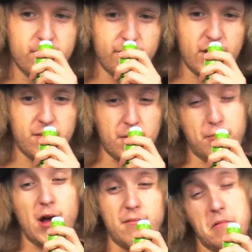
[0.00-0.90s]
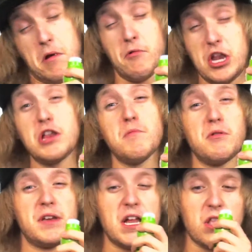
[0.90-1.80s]
I would assume it
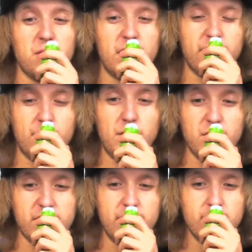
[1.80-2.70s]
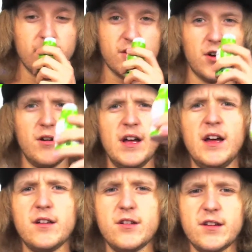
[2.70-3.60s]
would taste a little bit different, but we'll see. So
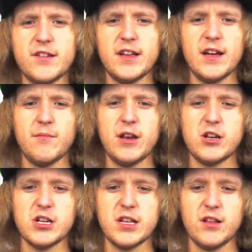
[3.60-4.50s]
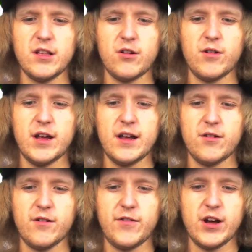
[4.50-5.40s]
You can see, I mean, it's just a little liquidy. I
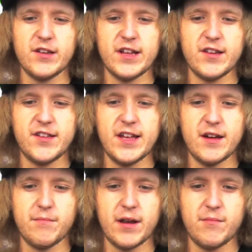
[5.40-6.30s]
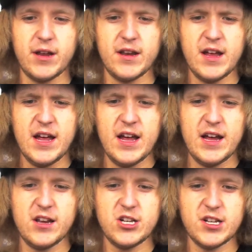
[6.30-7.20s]
don't know if you guys can see it, but I mean,
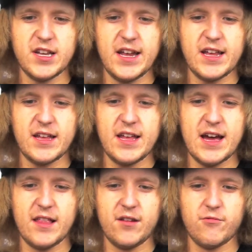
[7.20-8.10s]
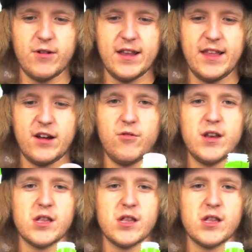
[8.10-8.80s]
it's just like, yeah, a little red liquid.